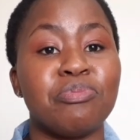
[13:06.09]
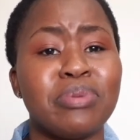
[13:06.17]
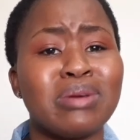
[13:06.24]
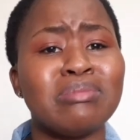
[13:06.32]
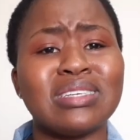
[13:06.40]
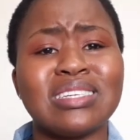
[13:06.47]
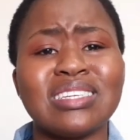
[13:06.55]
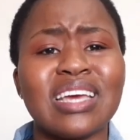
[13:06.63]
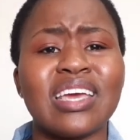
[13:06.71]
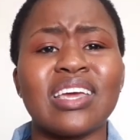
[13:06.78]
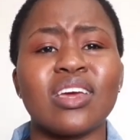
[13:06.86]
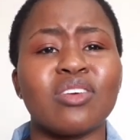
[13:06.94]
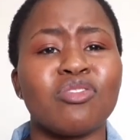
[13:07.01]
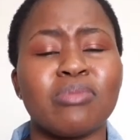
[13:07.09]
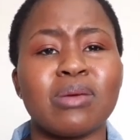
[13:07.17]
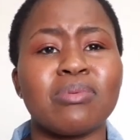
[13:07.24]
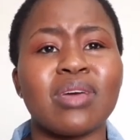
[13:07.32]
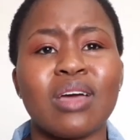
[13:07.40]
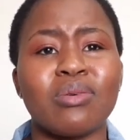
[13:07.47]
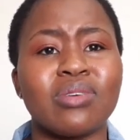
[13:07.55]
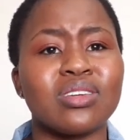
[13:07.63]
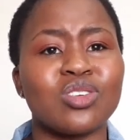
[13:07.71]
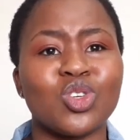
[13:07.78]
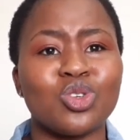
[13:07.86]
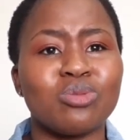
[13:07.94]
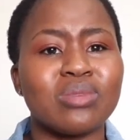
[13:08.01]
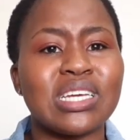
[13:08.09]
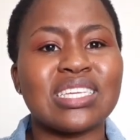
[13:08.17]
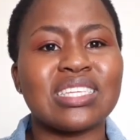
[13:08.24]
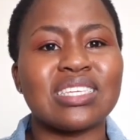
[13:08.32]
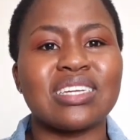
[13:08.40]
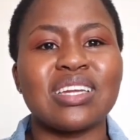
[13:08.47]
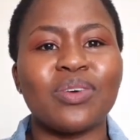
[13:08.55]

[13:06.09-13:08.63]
big mistake if maybe I went into medicine.